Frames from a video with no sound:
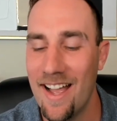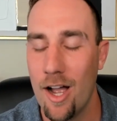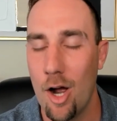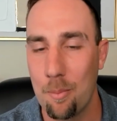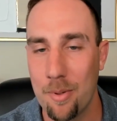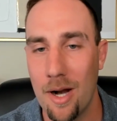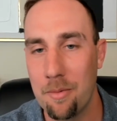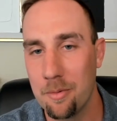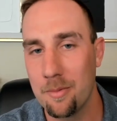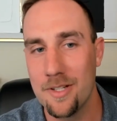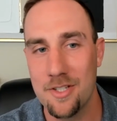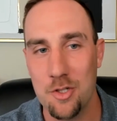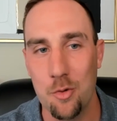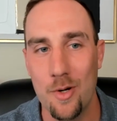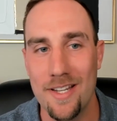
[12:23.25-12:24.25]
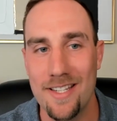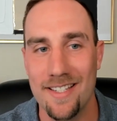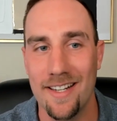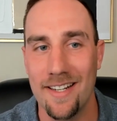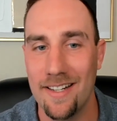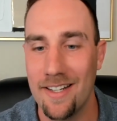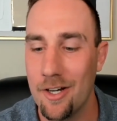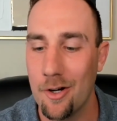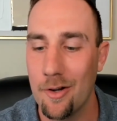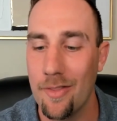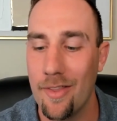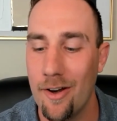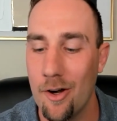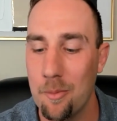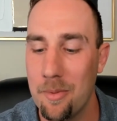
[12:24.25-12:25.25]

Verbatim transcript: I'll probably squeeze it in here and there.